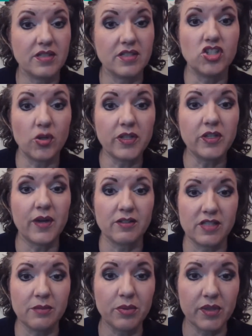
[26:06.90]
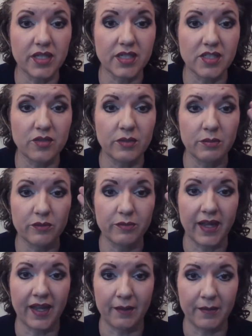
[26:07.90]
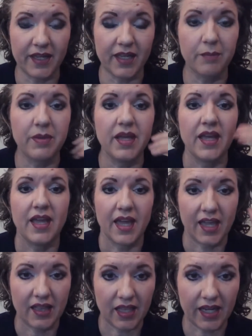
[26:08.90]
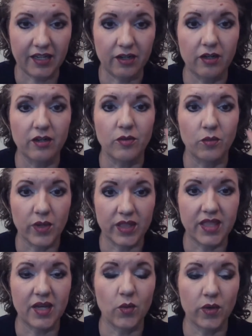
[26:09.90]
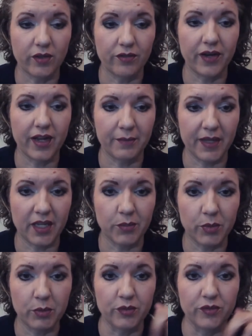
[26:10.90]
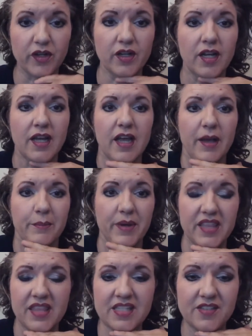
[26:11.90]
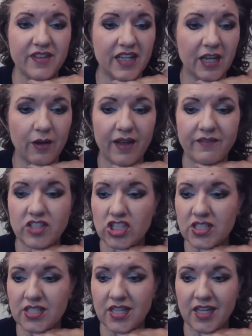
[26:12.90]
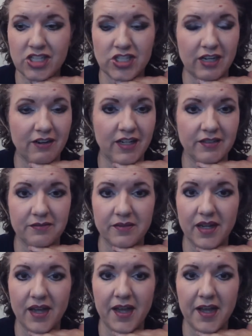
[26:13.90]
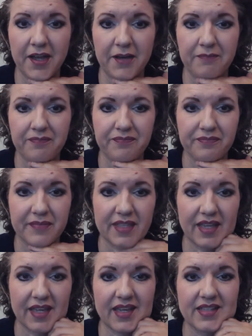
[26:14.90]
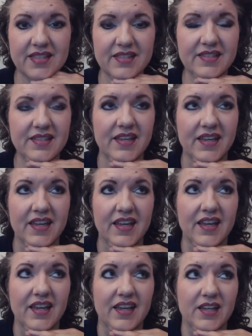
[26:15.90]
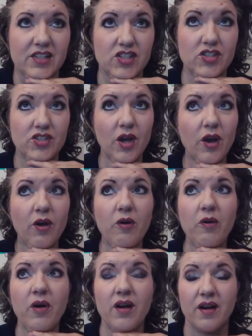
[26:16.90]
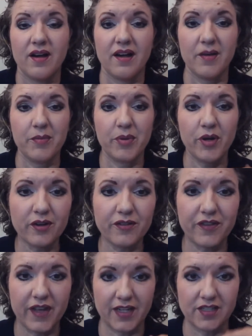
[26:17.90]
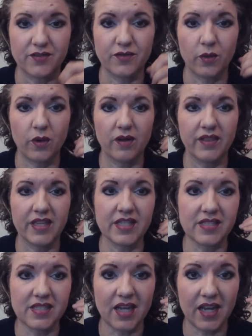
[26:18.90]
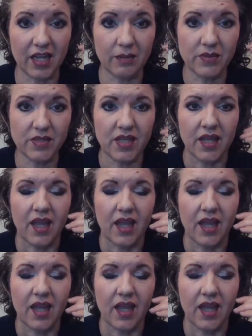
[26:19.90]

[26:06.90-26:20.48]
showing you how simple it is to remove my eye makeup and liner with the oil-free eye makeup remover. But this video, I've just got to share it. It's so perfect for these times.